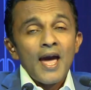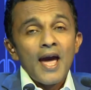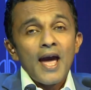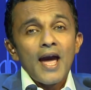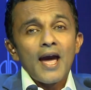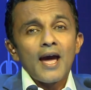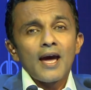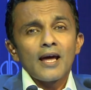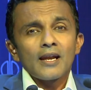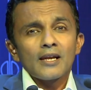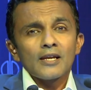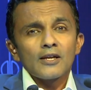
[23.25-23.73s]

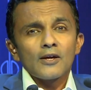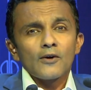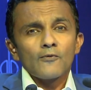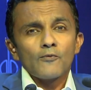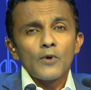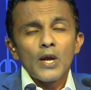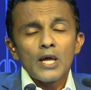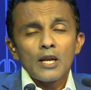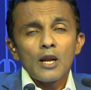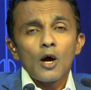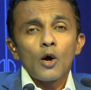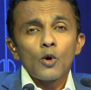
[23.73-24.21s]
And
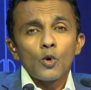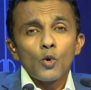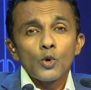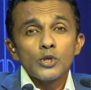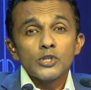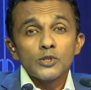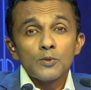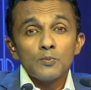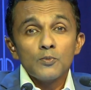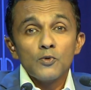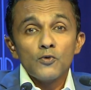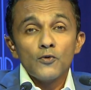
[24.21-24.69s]
we are now going
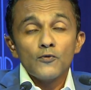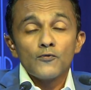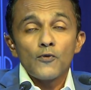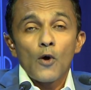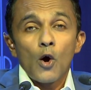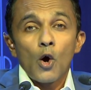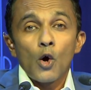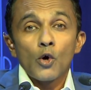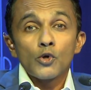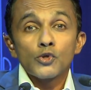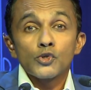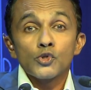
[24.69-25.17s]
to move
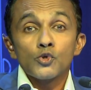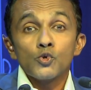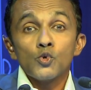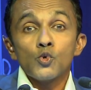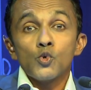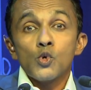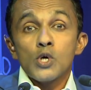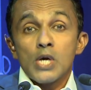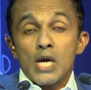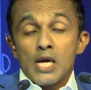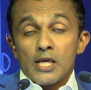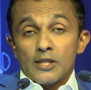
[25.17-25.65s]
on
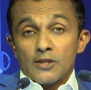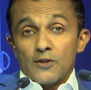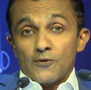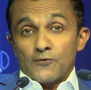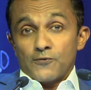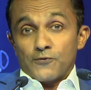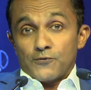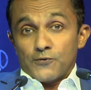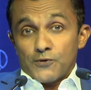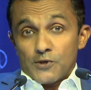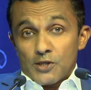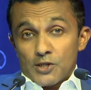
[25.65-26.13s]
to the
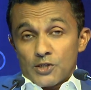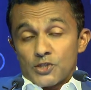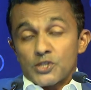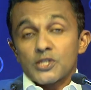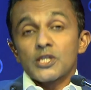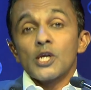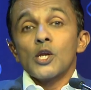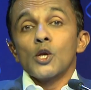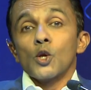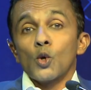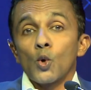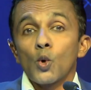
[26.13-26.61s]

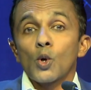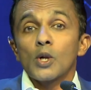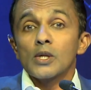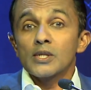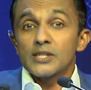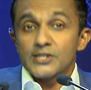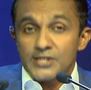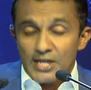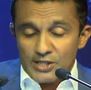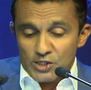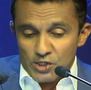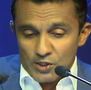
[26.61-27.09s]
first local
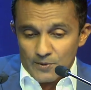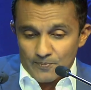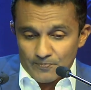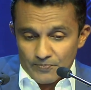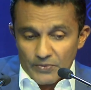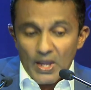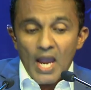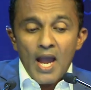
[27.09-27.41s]
session.